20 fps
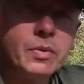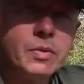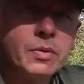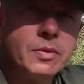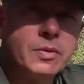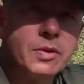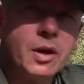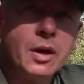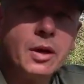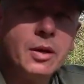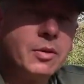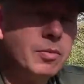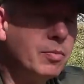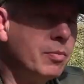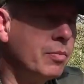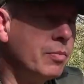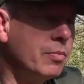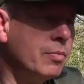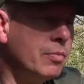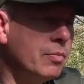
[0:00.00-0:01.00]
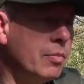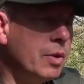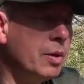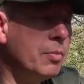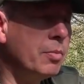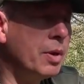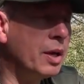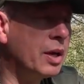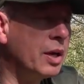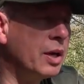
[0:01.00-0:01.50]
So me
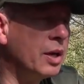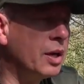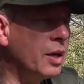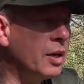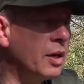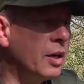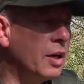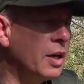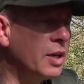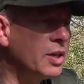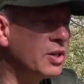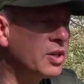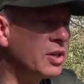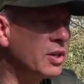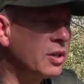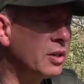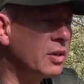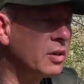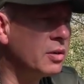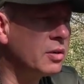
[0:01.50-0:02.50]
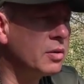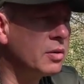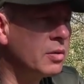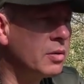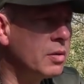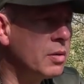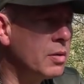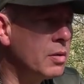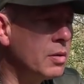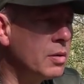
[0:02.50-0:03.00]
and Becky are going to list
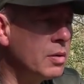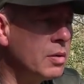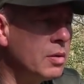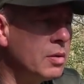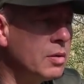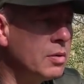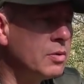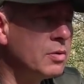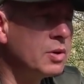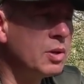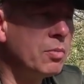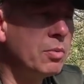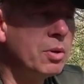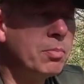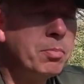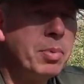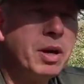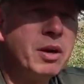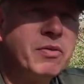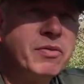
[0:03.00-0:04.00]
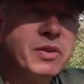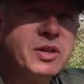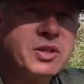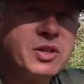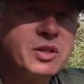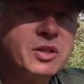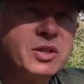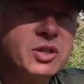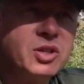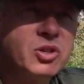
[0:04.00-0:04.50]
some of the
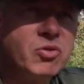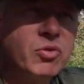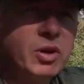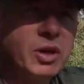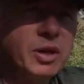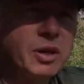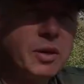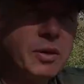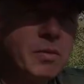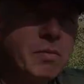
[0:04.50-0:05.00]
benefits of this drink.